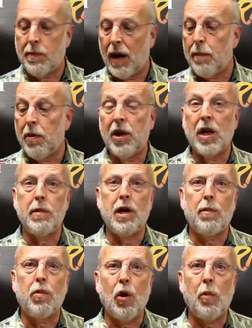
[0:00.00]
by putting them in
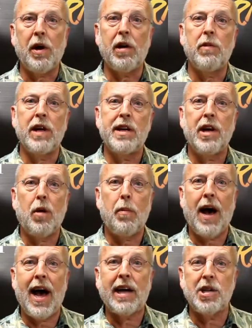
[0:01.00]
appropriate retail
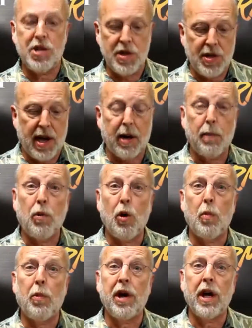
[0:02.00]
packages at
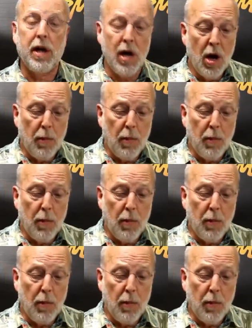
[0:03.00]
appropriate